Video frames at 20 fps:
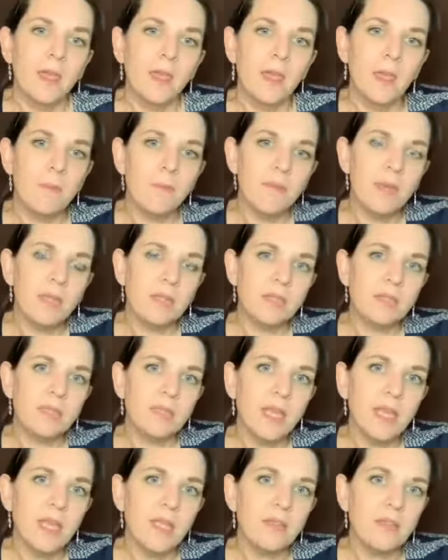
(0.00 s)
it's
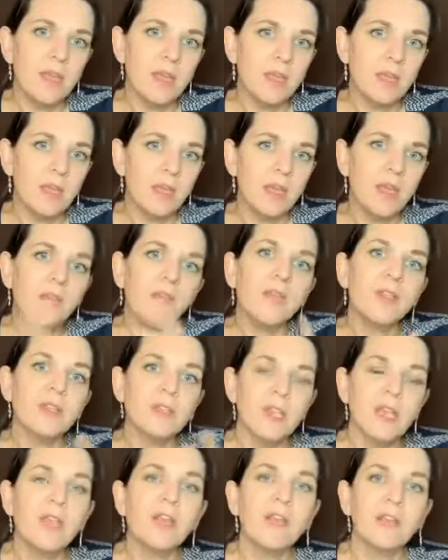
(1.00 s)
saying that if it
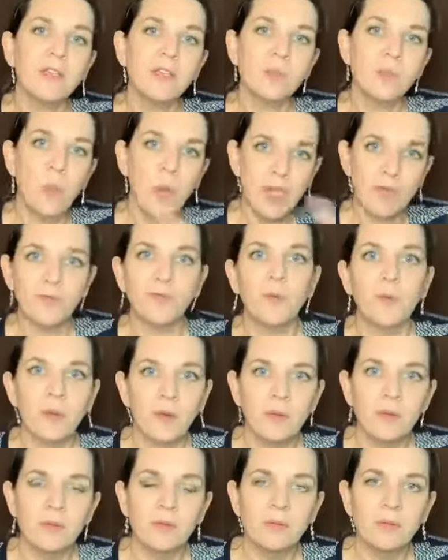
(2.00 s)
tarries, wait for
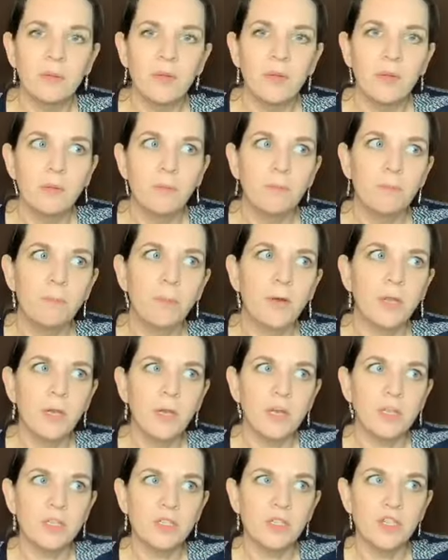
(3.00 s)
it. But
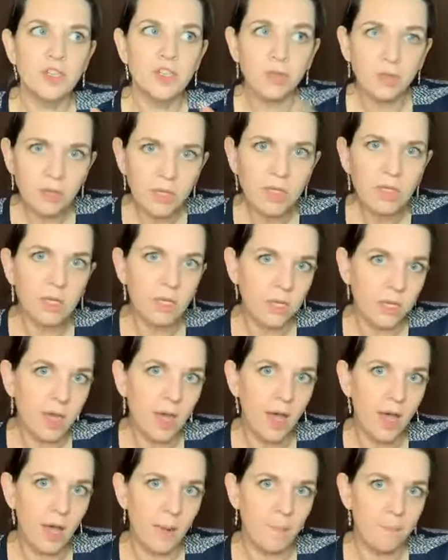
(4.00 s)
it's surely going to
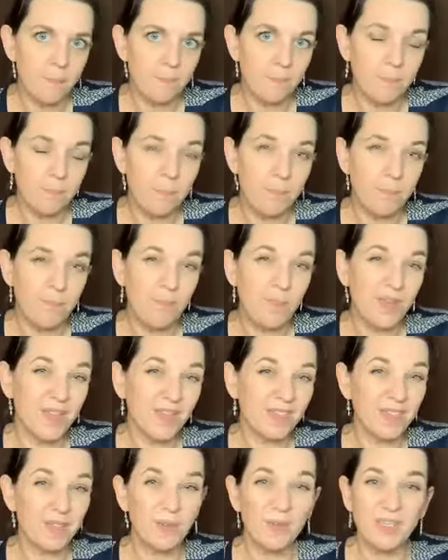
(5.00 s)
come
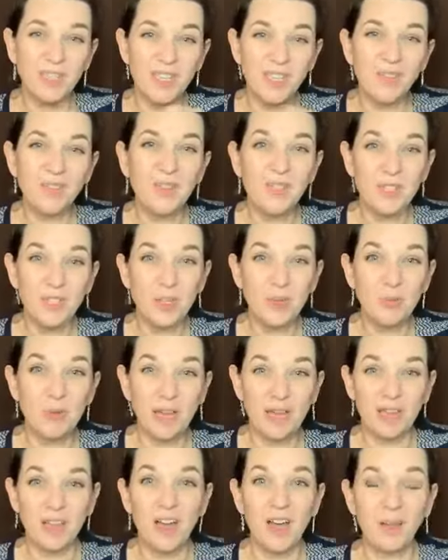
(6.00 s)
because it was given to you
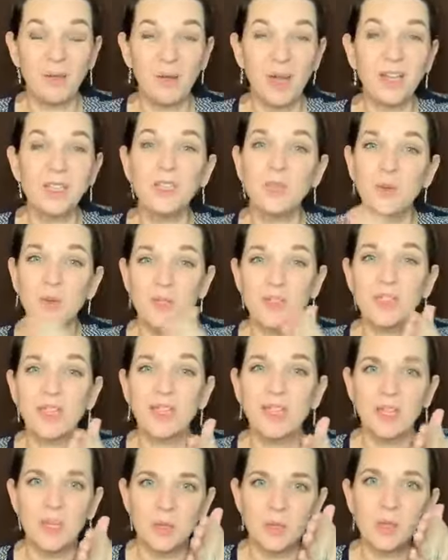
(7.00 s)
by God, right? So it's
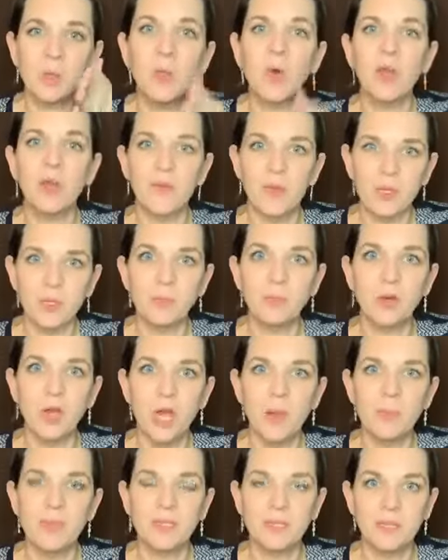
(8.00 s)
like, it's one of his
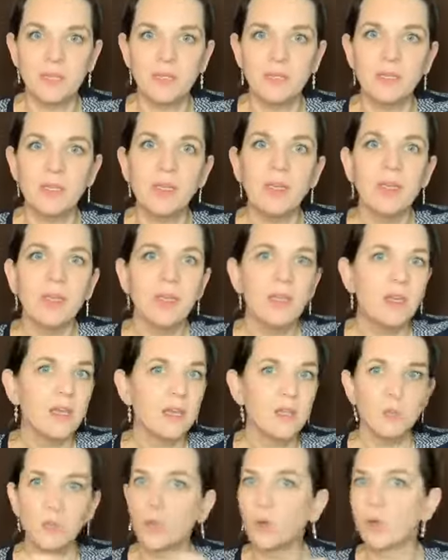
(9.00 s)
promises.
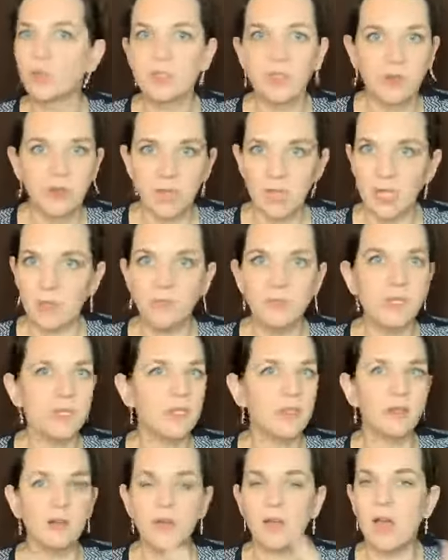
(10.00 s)
His words aren't empty.
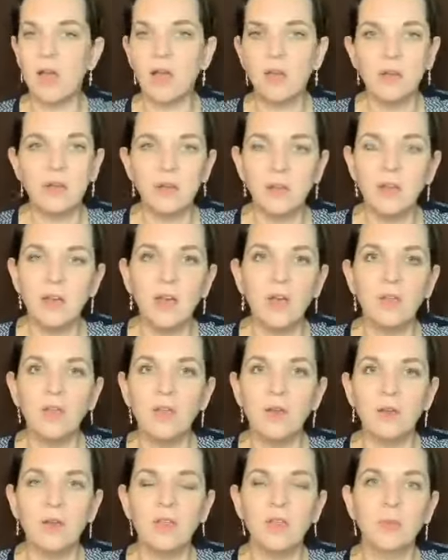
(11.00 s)
They're not, you know,
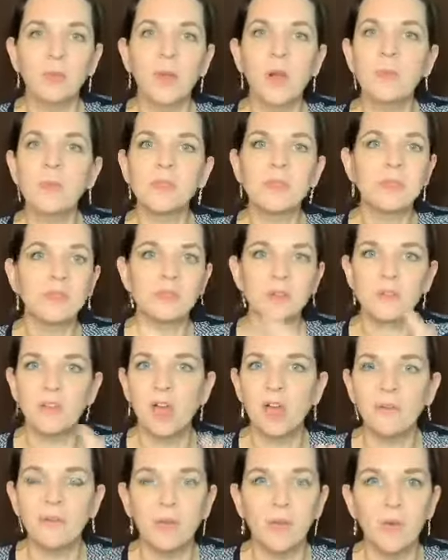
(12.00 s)
his promises are
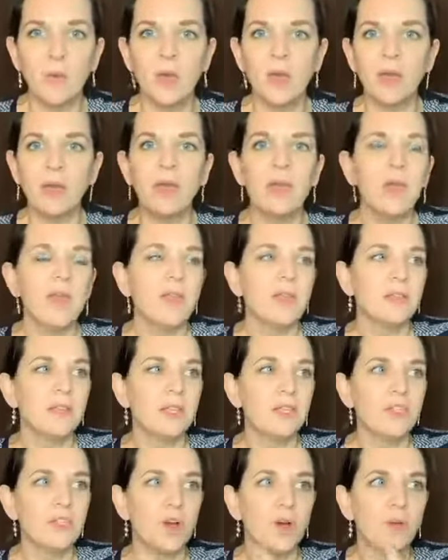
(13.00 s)
not void.
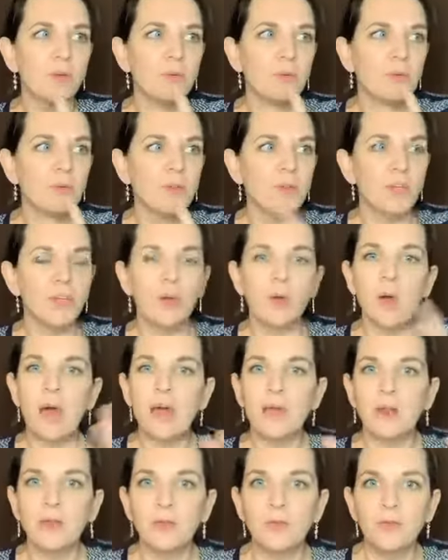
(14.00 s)
They don't go
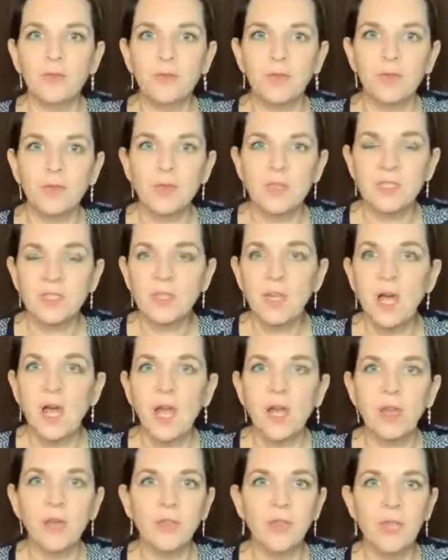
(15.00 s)
out of
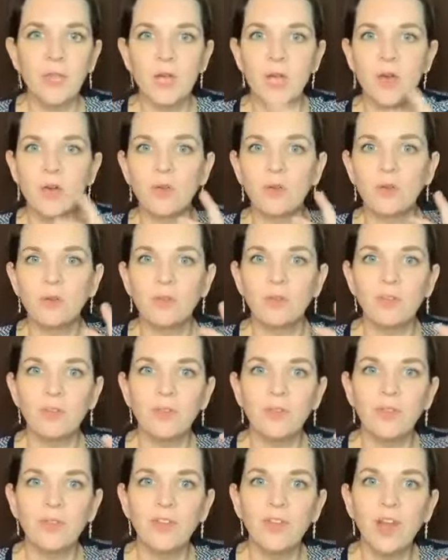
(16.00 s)
style. They don't,
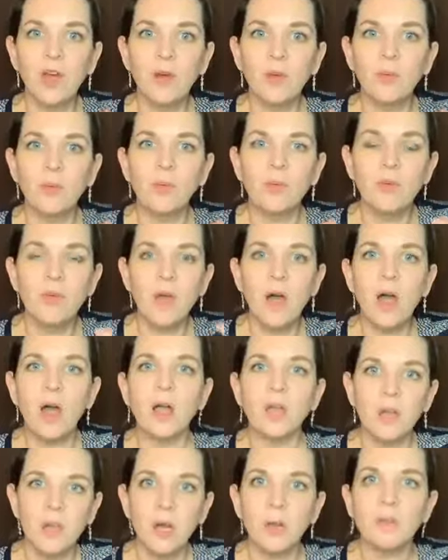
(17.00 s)
you know,
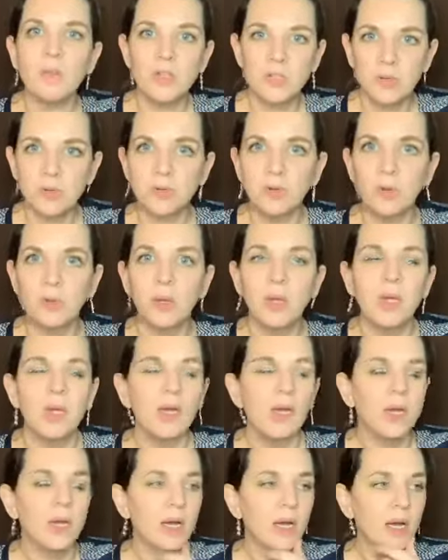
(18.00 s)
not come true.
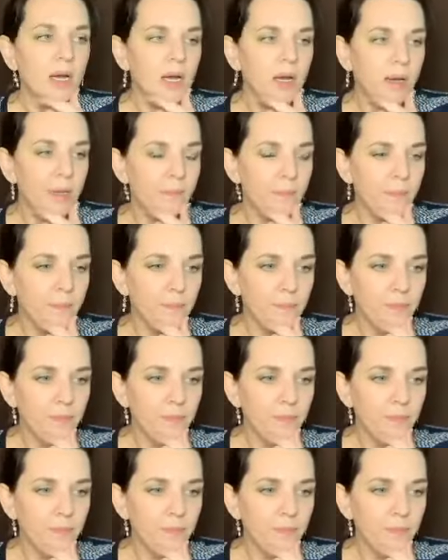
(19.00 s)
But